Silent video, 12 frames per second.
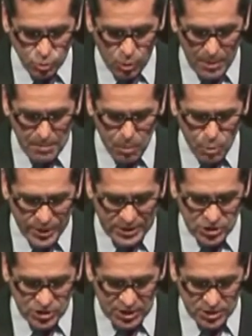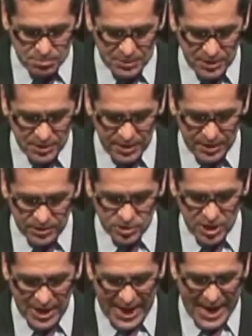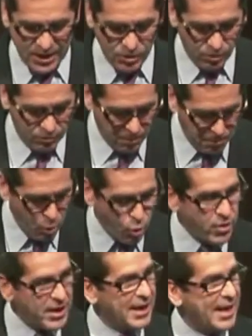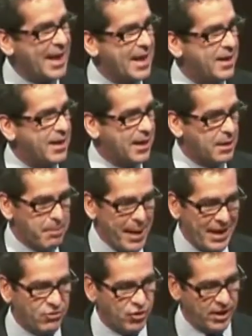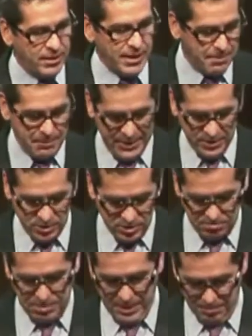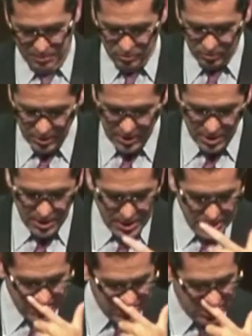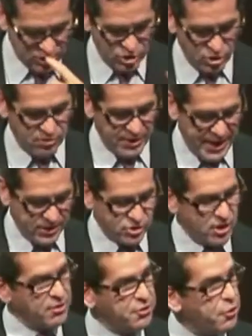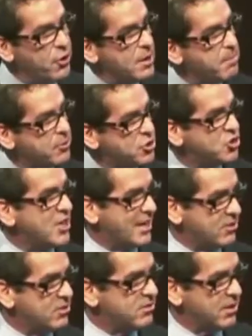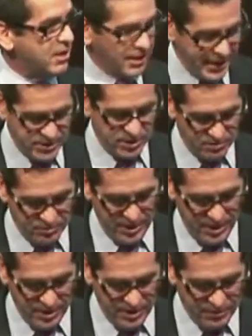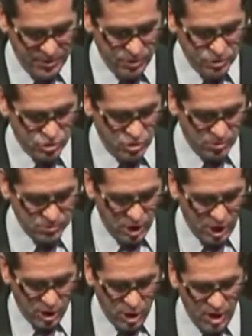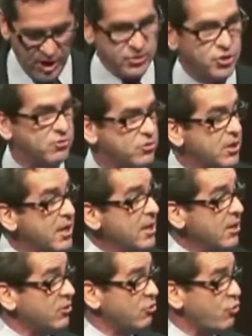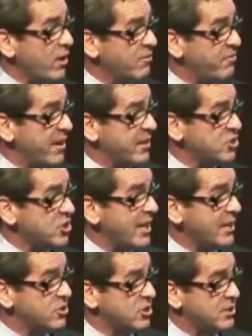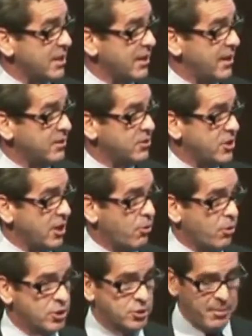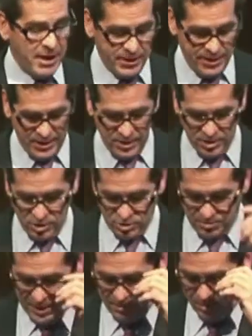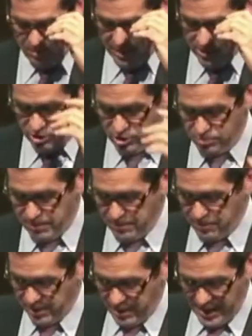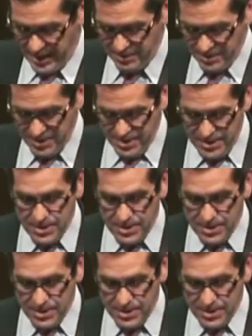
lost $1.6 billion in annual reporting and editing capacity, that means people, since 2000. 30% collectively of the newsrooms are gone. So just try to find a science and technology correspondent at a newspaper, a major newspaper today,